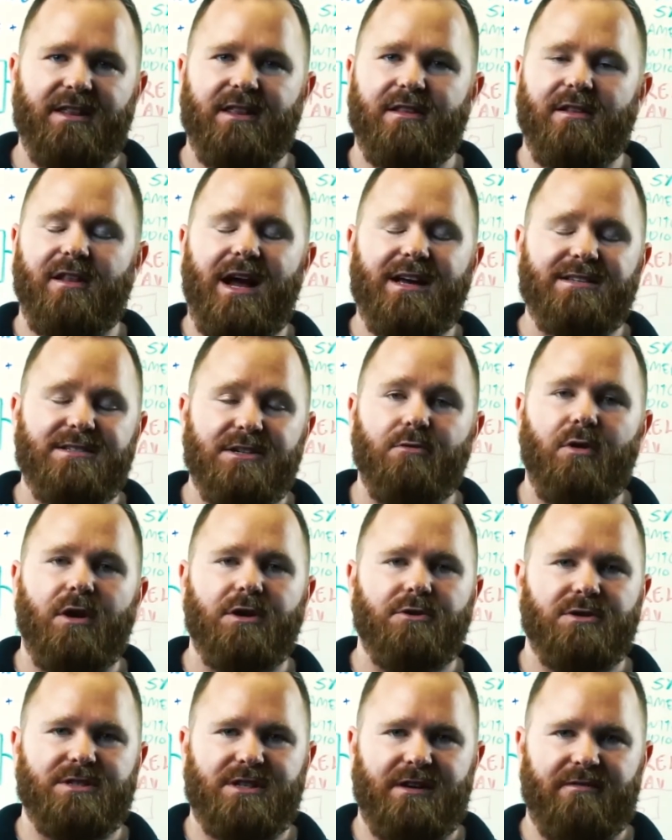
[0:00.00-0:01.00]
And the last thing you
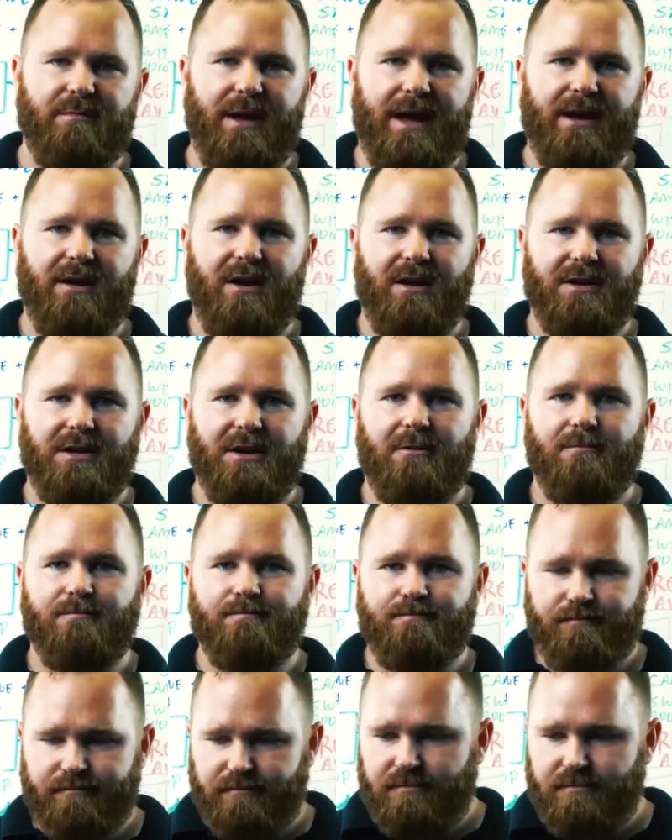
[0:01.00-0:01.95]
want to do is give bad audio.